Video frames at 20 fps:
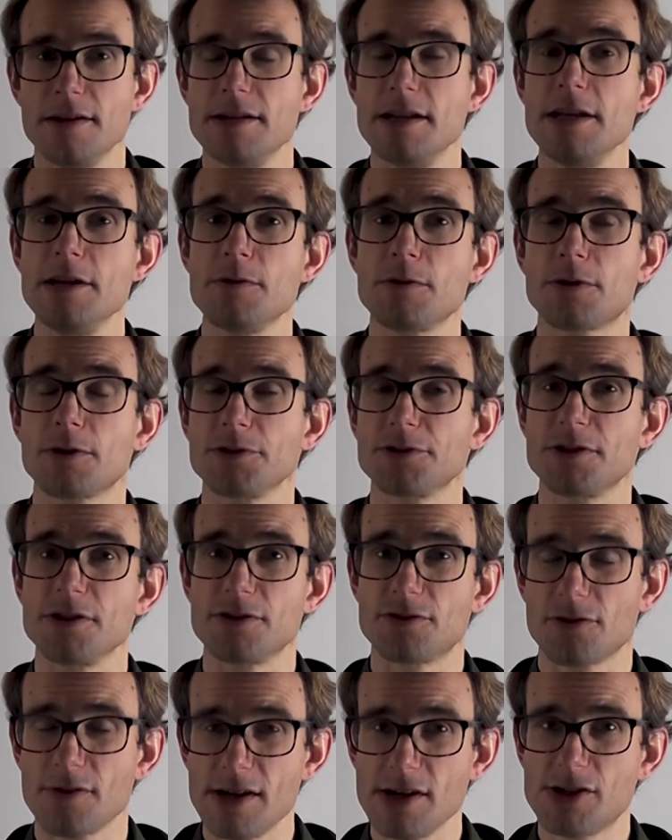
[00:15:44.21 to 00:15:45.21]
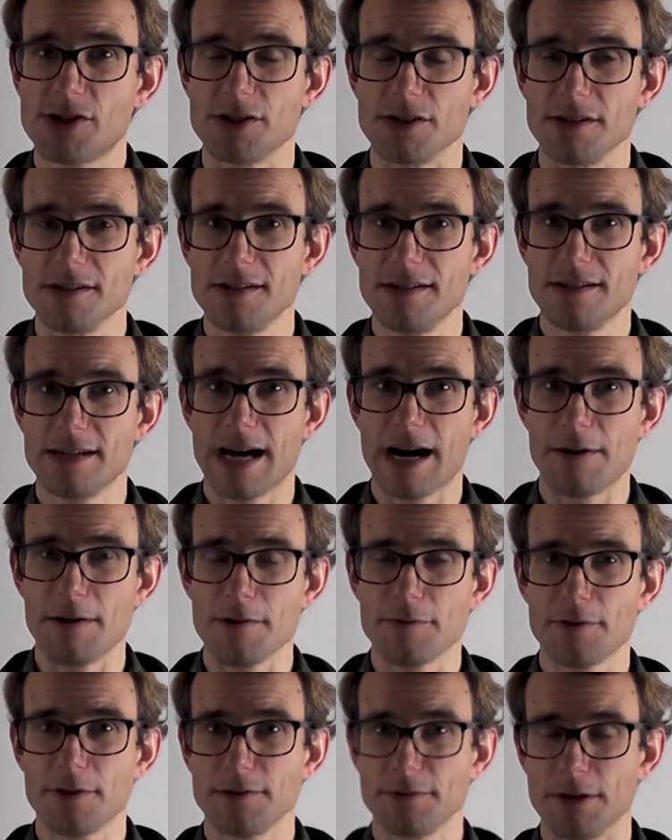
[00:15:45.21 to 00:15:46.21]
The new concentration,
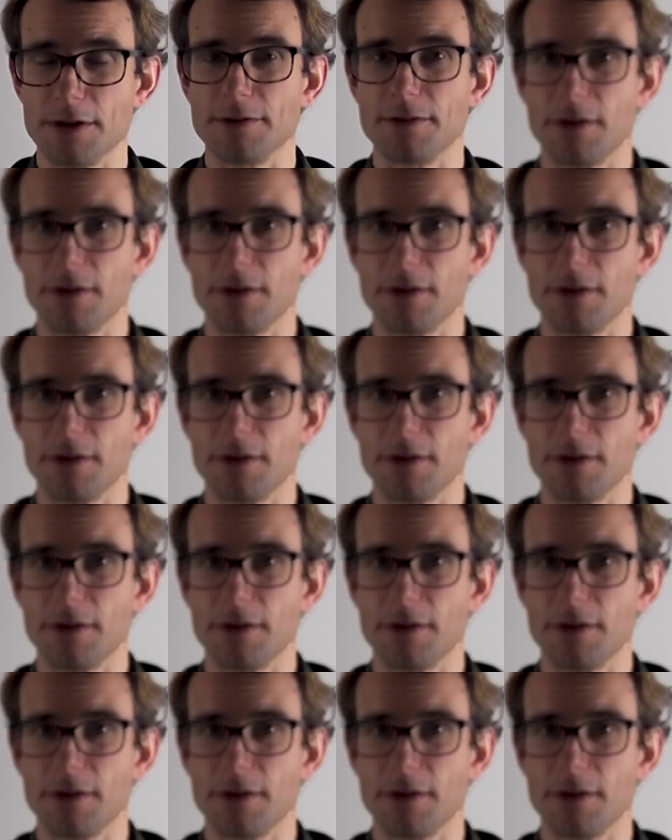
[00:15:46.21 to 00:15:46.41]
however,